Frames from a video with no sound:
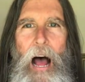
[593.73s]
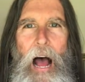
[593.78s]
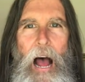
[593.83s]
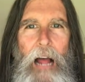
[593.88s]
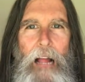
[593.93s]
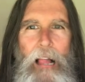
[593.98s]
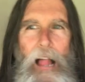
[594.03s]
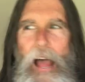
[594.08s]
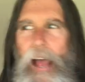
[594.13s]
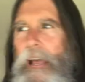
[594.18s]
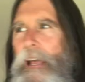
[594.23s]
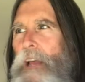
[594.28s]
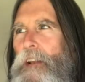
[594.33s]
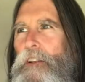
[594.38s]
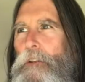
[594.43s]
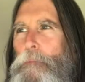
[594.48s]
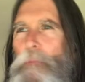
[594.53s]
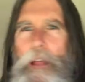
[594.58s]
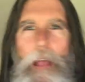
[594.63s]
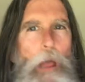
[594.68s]
I like
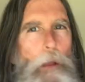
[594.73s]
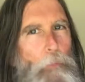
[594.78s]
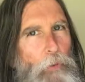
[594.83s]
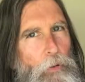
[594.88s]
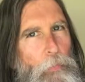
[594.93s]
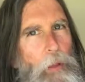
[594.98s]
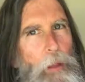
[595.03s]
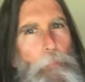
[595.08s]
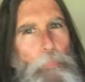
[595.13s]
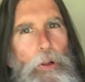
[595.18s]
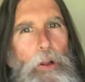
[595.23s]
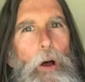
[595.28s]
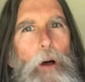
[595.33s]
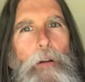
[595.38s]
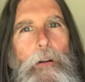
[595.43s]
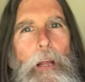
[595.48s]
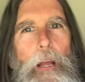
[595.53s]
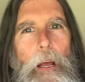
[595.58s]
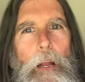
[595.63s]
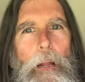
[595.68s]
it to be able to be
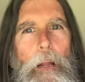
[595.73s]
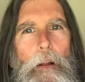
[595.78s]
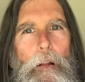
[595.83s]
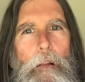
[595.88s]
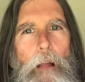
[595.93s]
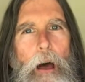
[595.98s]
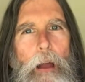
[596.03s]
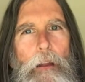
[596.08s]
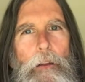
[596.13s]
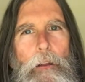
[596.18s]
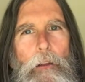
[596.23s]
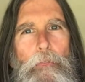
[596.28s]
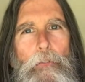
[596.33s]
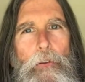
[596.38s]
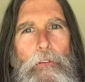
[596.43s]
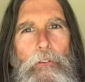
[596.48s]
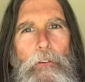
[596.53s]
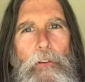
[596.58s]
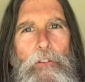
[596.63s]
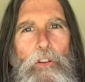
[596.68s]
plugged in in a lot of
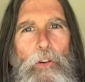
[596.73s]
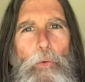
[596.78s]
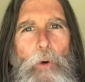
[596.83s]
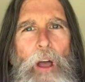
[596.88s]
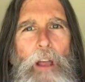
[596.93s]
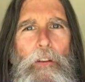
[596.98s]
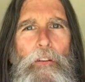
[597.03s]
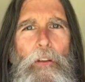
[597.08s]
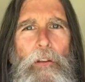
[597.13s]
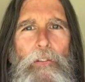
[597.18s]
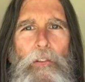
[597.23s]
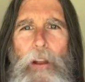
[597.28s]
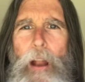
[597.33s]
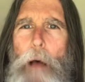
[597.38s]
different situations.